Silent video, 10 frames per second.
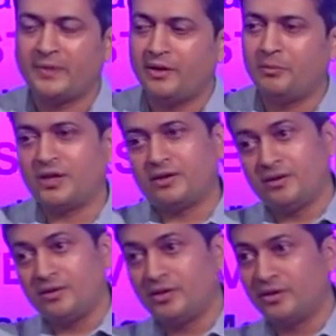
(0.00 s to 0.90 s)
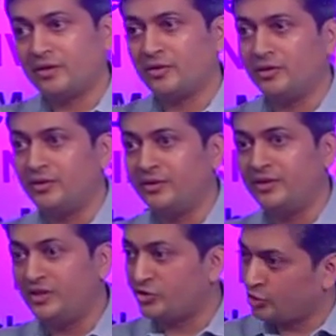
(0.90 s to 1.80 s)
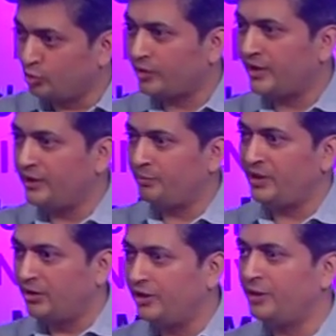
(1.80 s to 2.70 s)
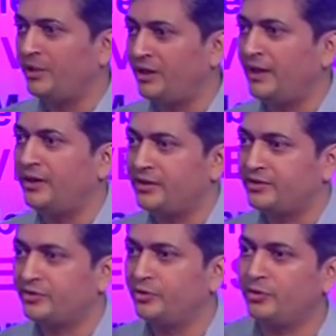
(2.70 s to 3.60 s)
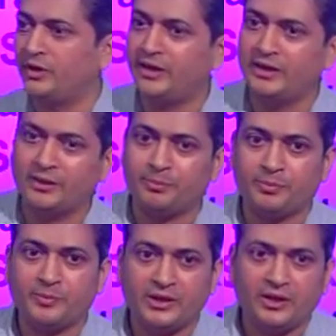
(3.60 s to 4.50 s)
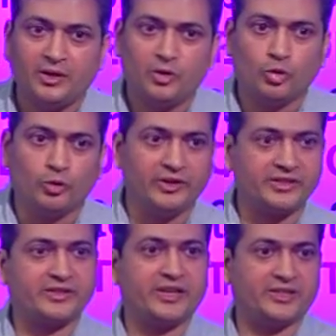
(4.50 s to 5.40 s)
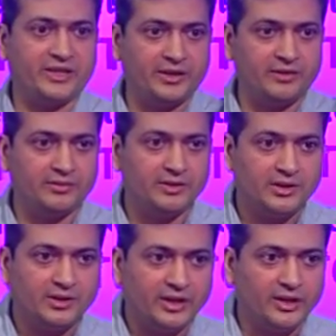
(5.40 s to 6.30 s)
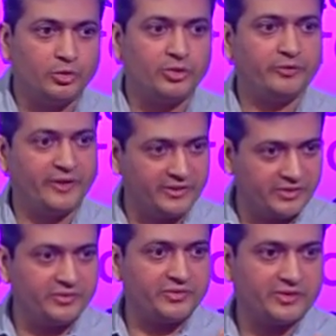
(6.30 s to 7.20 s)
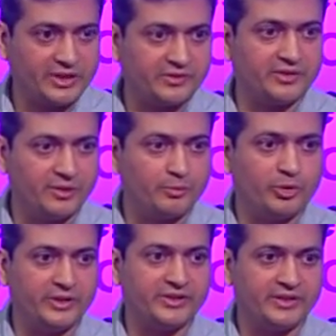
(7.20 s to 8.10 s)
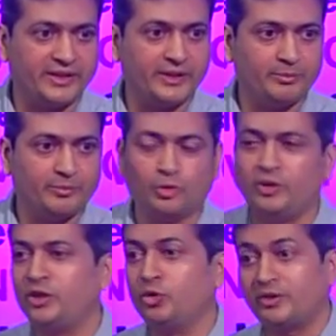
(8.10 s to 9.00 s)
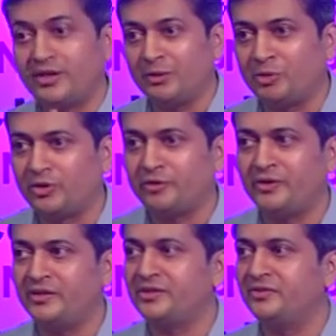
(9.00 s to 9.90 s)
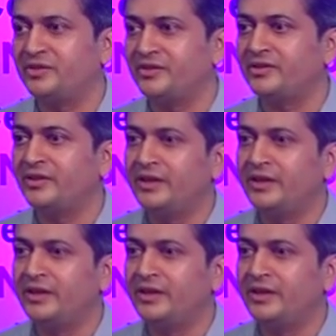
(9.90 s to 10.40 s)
But these two can be herd mentalities. So you can end up overstretching into defensives at certain points in time. The only good thing about defensives is